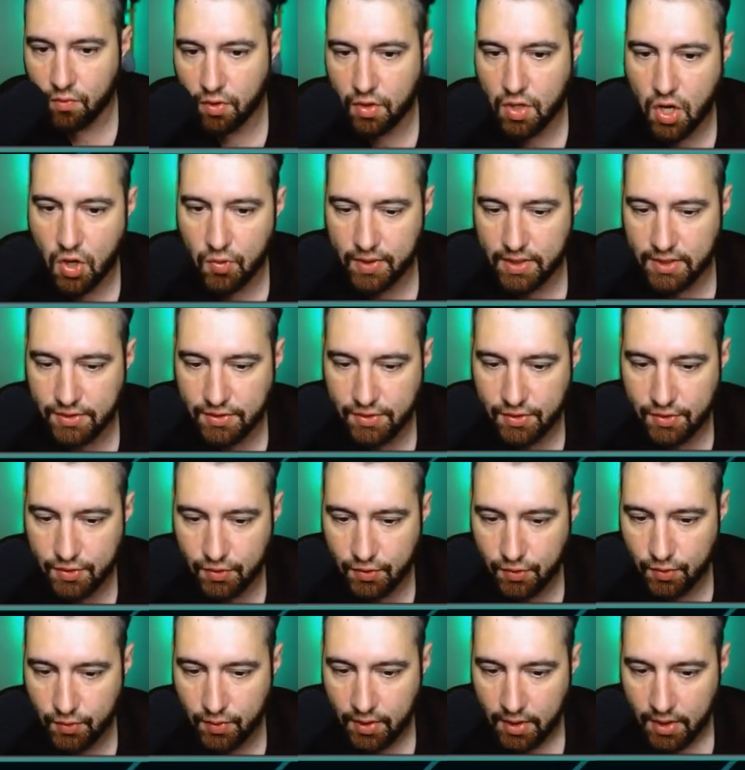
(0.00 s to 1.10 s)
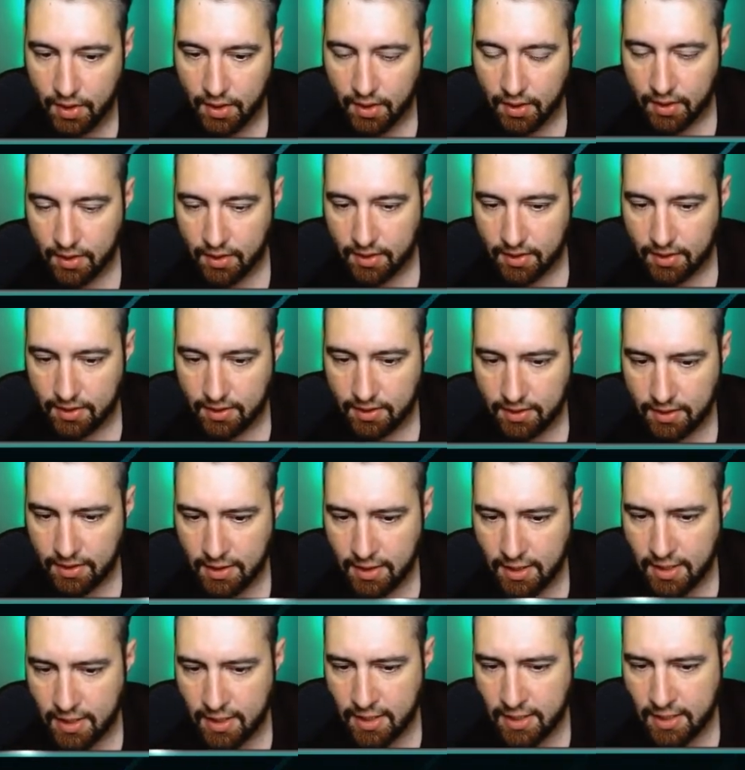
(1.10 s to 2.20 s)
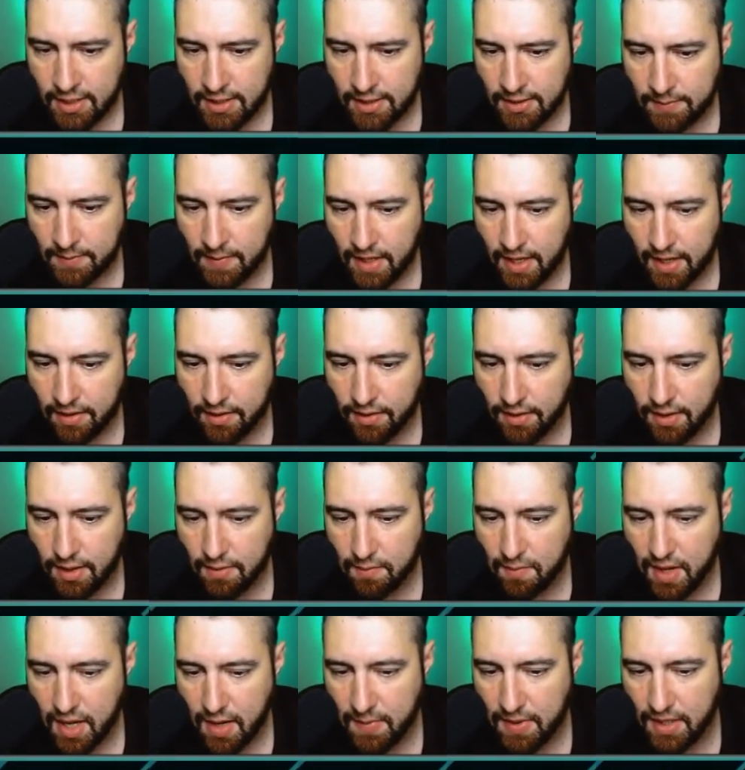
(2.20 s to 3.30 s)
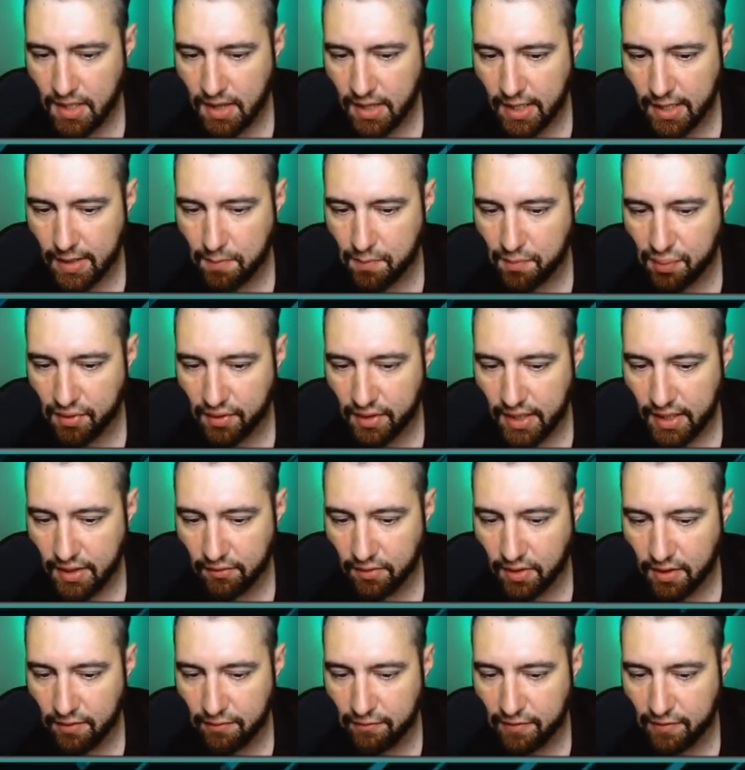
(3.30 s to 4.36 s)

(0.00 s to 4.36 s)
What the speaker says: go into, I think maybe like Play Rough